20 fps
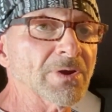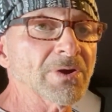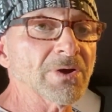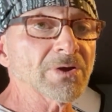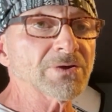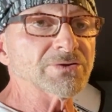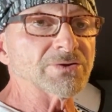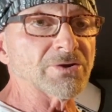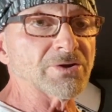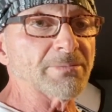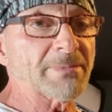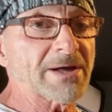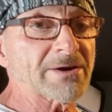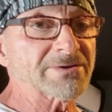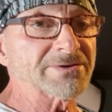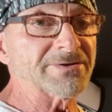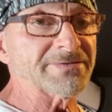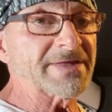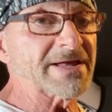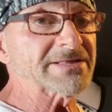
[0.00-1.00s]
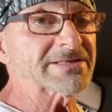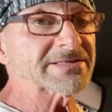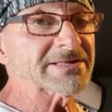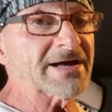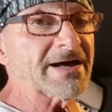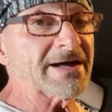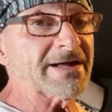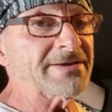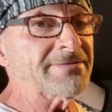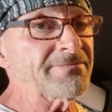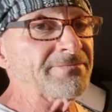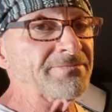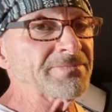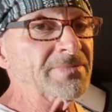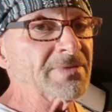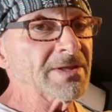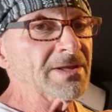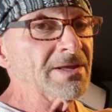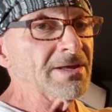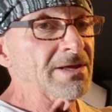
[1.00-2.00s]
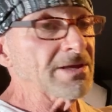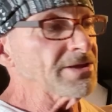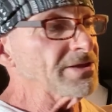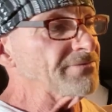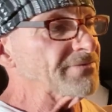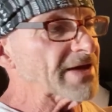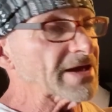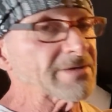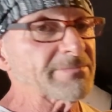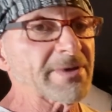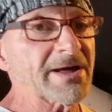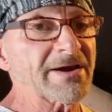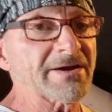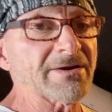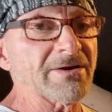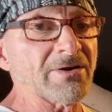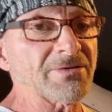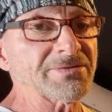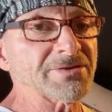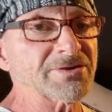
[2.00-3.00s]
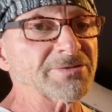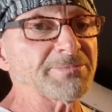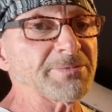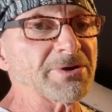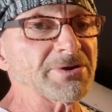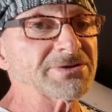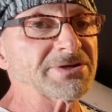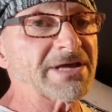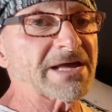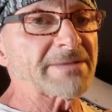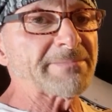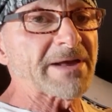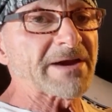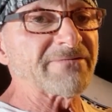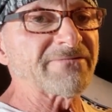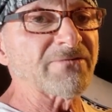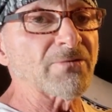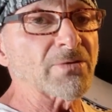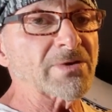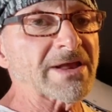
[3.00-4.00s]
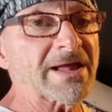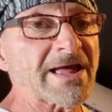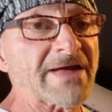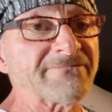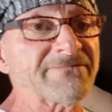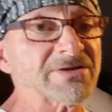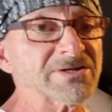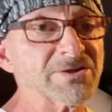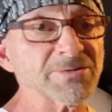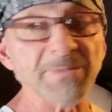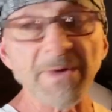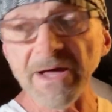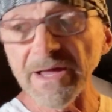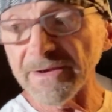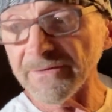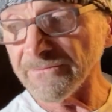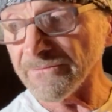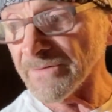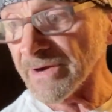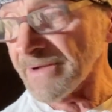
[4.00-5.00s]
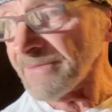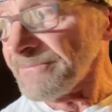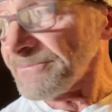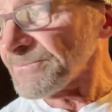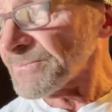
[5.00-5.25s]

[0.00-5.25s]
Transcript: So your model's on that side. You've got about, on this build, you got about a 4.5 inch spot, right?